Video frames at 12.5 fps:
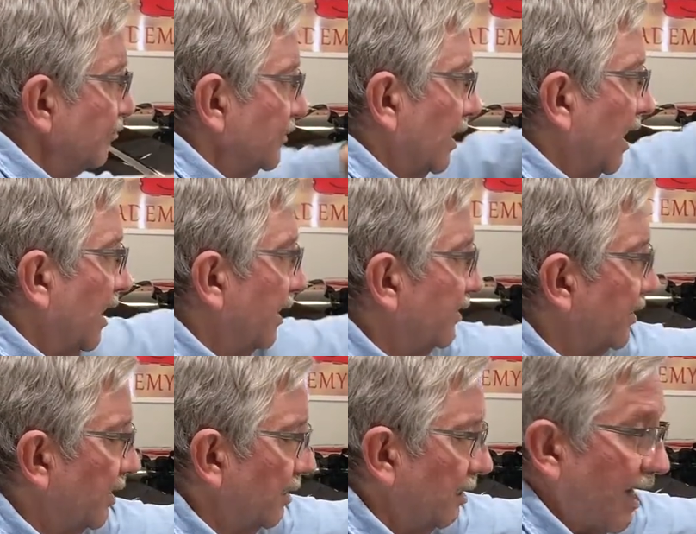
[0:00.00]
The
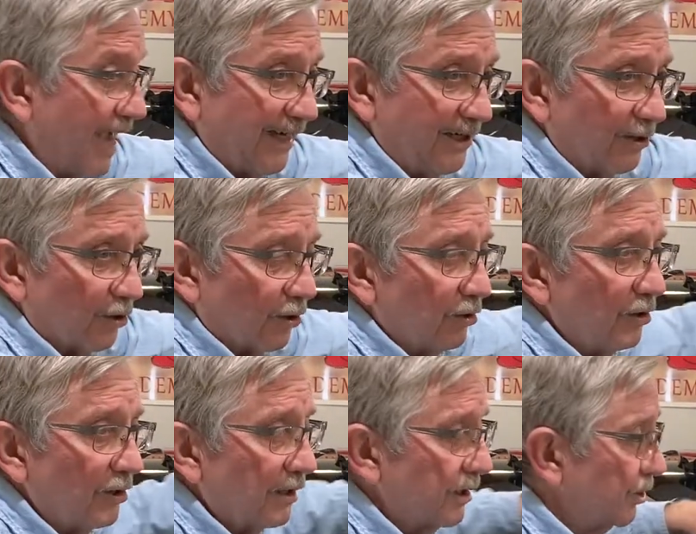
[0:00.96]
liner
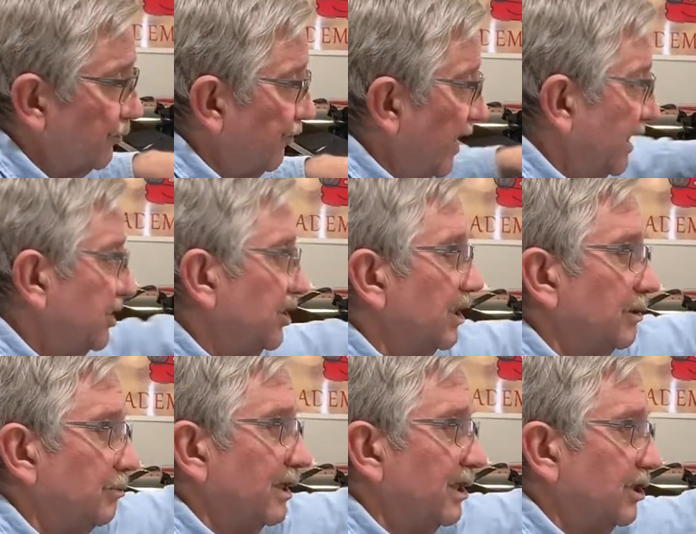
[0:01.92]
is facing
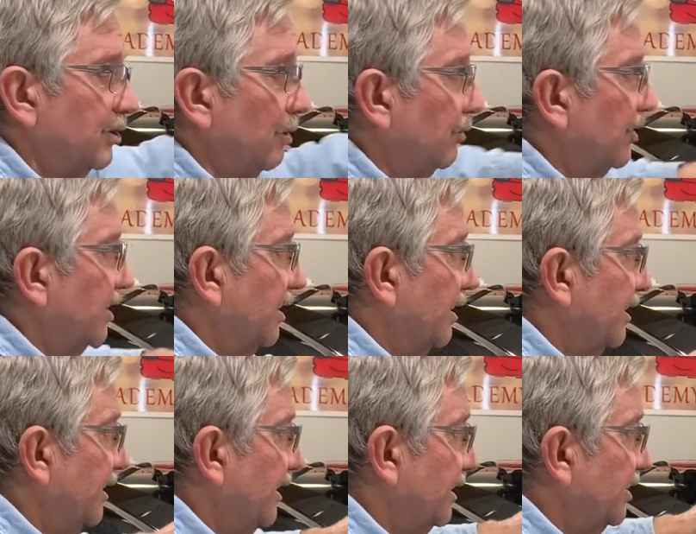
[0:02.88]
me, so the
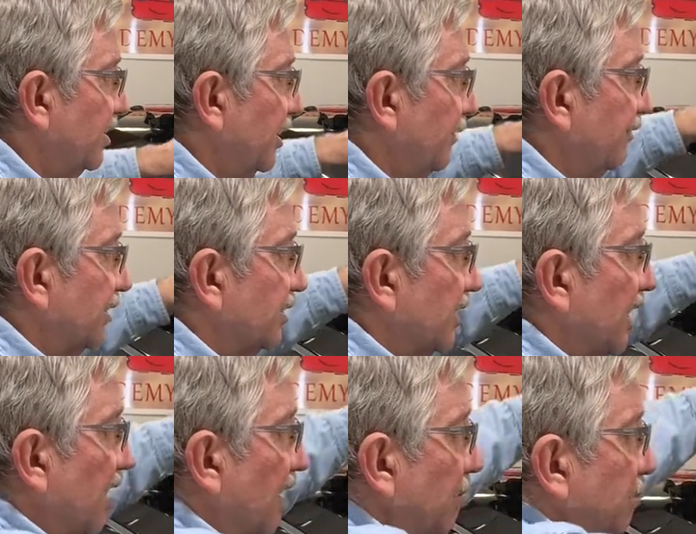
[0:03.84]
adhesive is
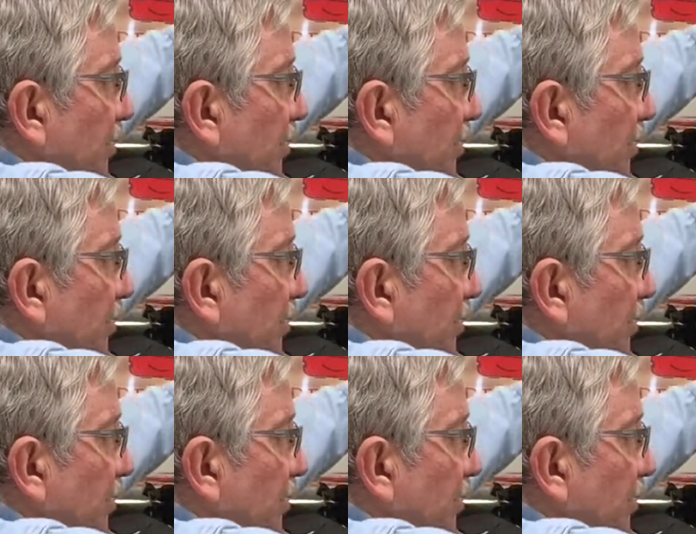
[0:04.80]
up.